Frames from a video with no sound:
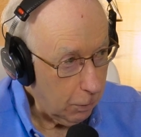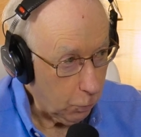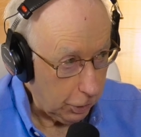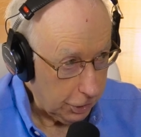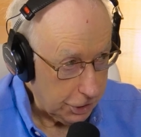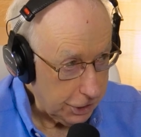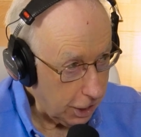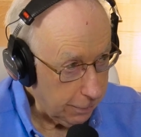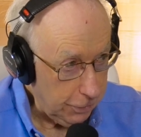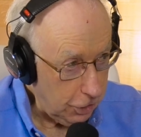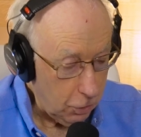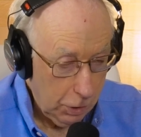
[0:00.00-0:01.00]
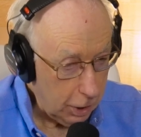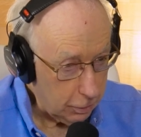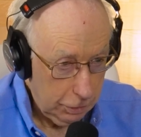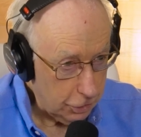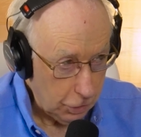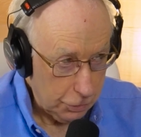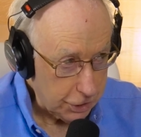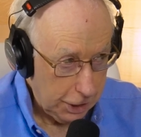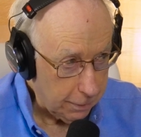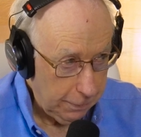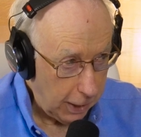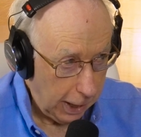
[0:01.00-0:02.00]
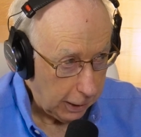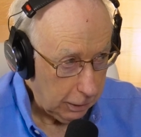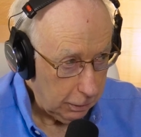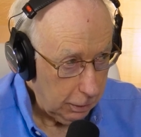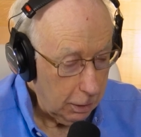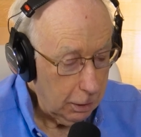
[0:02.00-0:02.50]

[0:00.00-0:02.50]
We're going to send them you." Don't send them back.